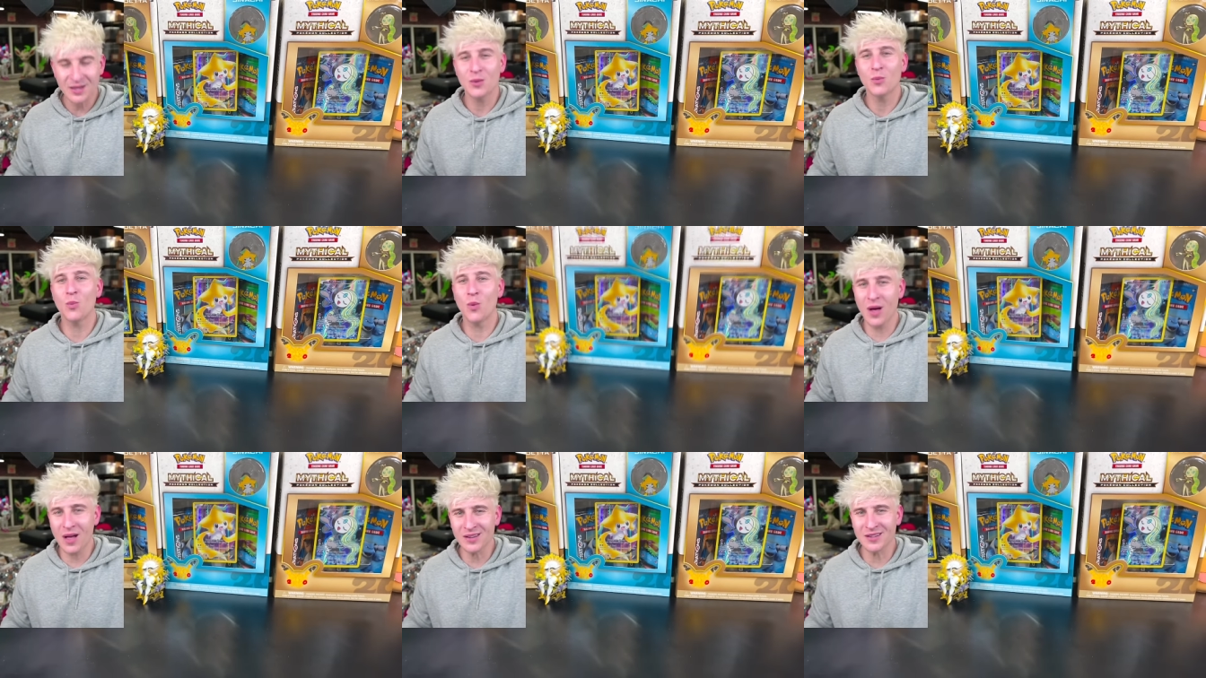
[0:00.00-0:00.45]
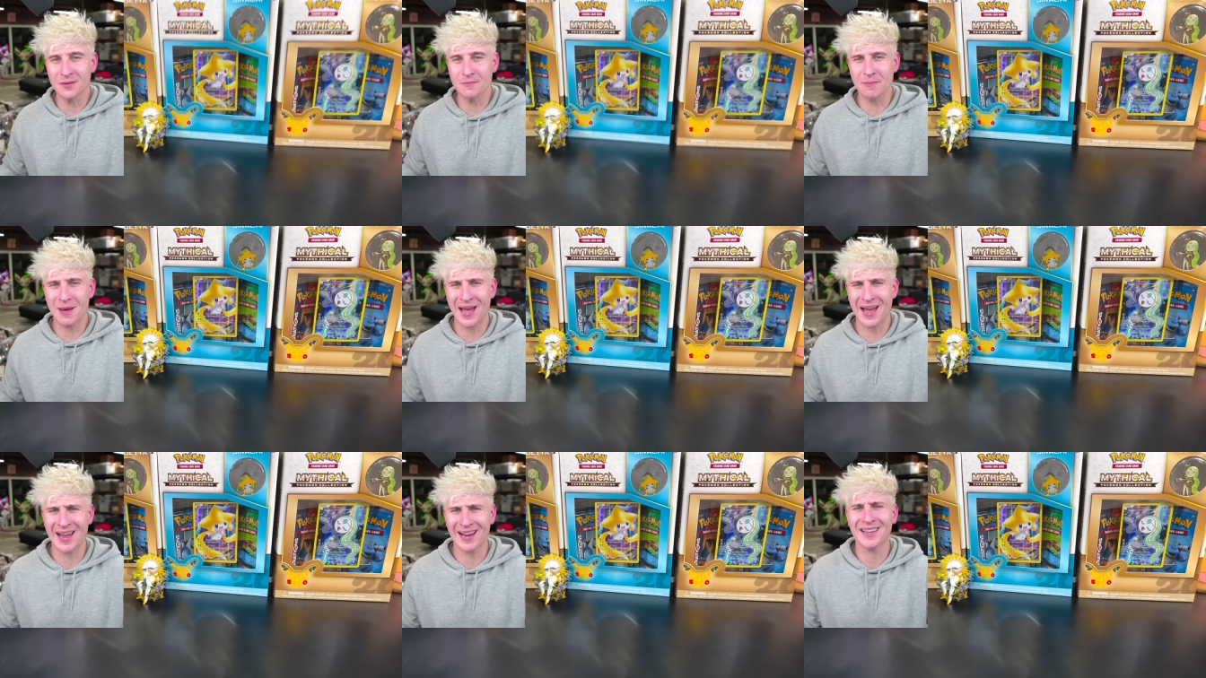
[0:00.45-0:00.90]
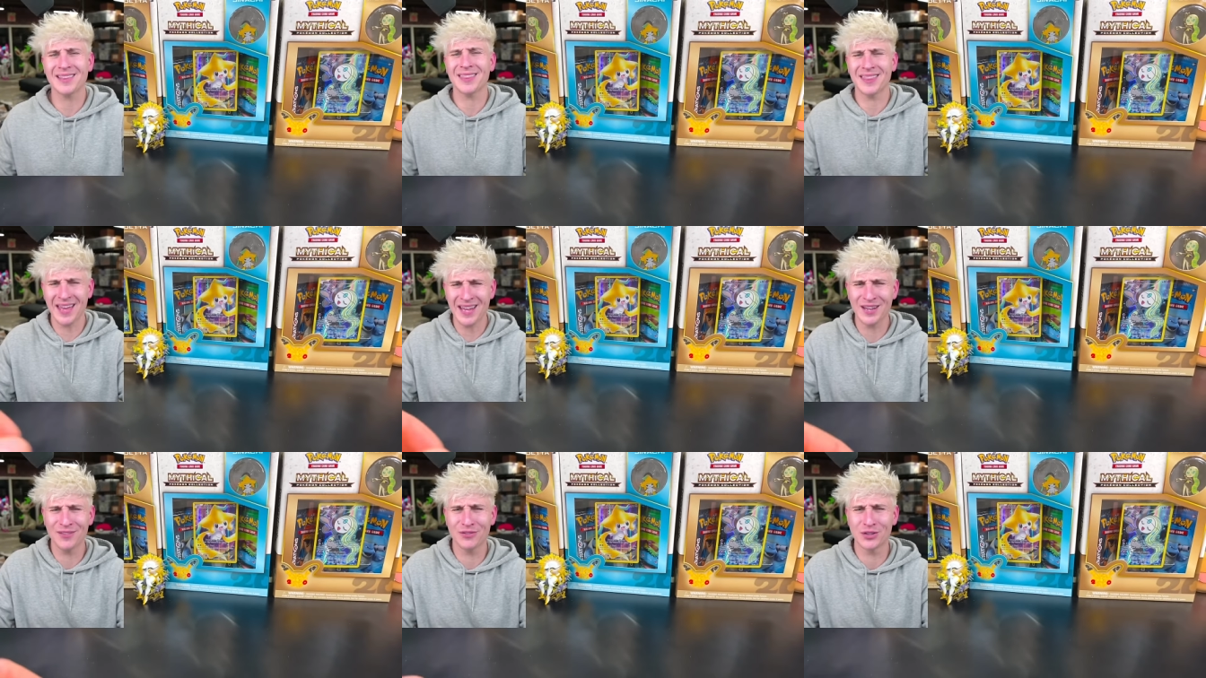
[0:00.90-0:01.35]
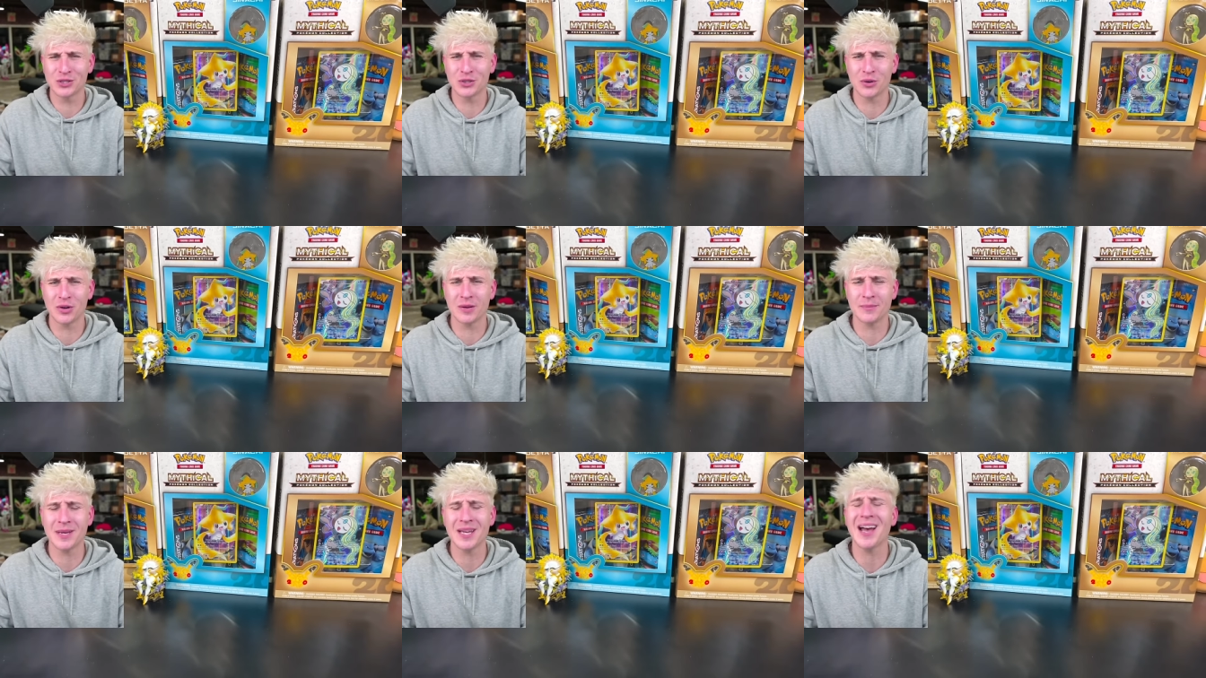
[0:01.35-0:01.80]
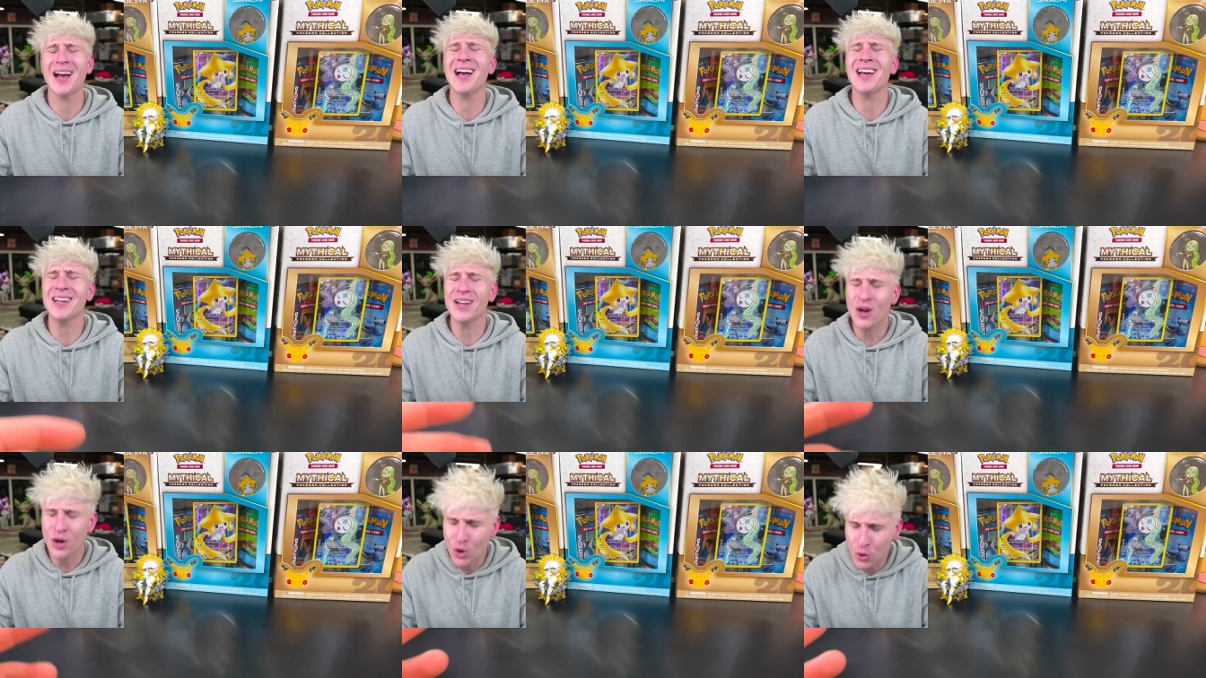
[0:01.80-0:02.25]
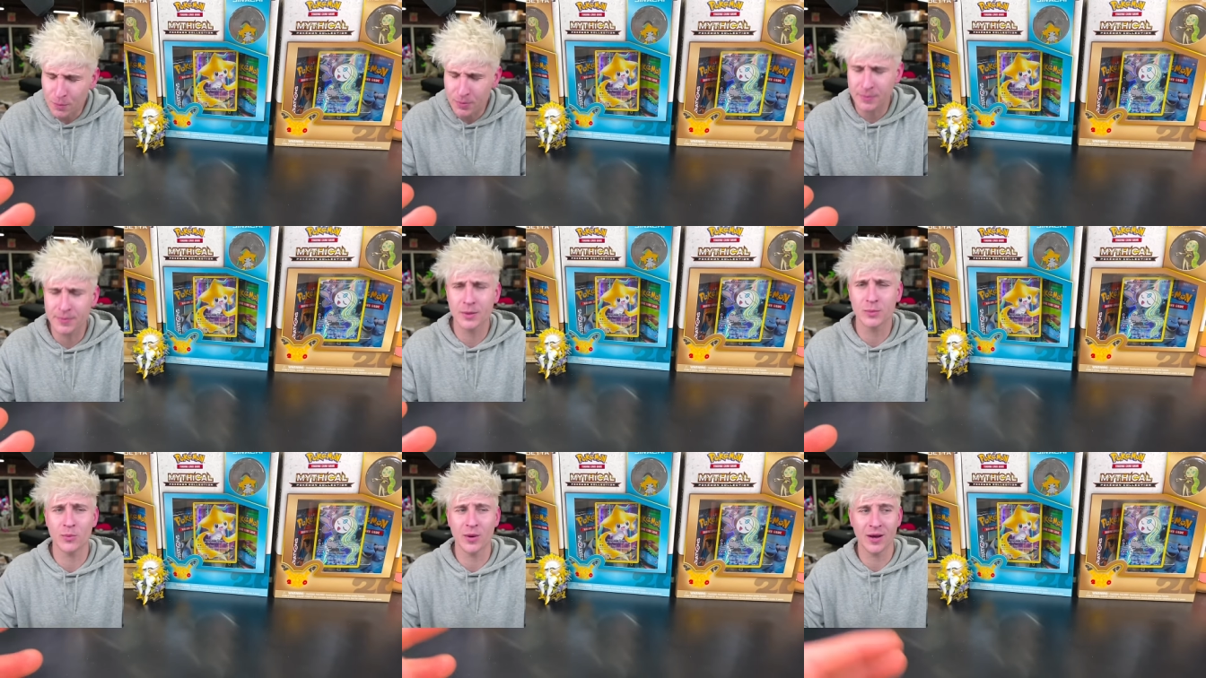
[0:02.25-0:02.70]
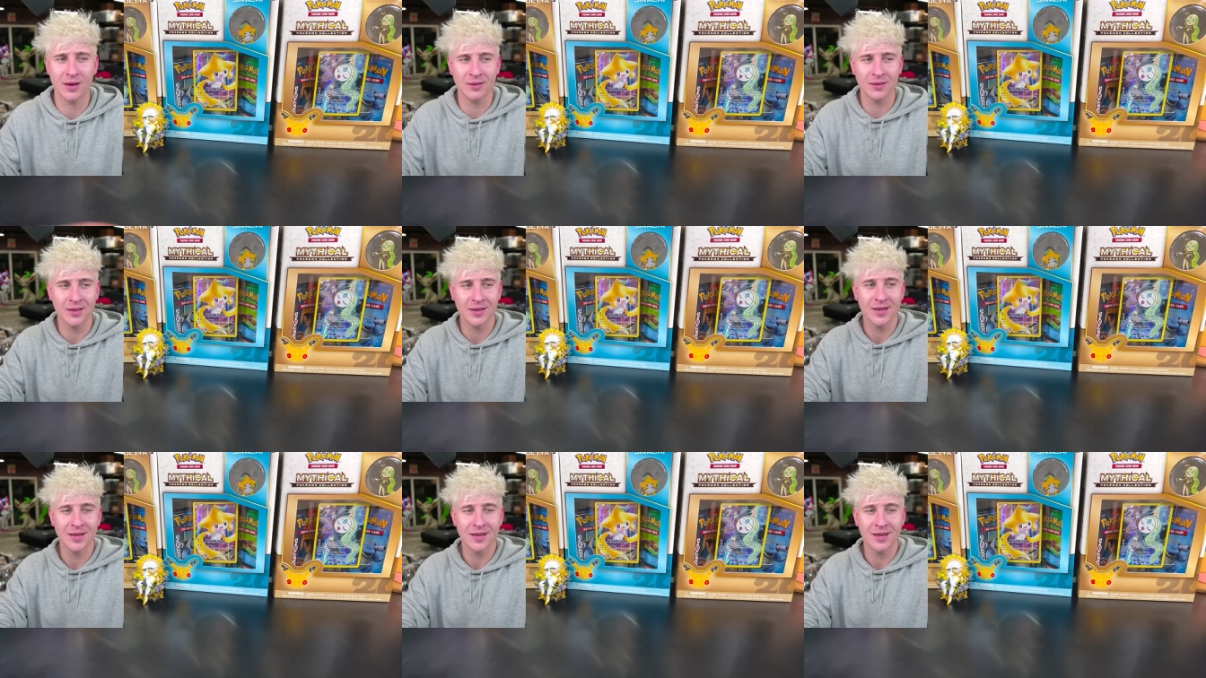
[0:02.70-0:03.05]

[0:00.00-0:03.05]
Welcome back. Thank you for joining me. I hope you've been well.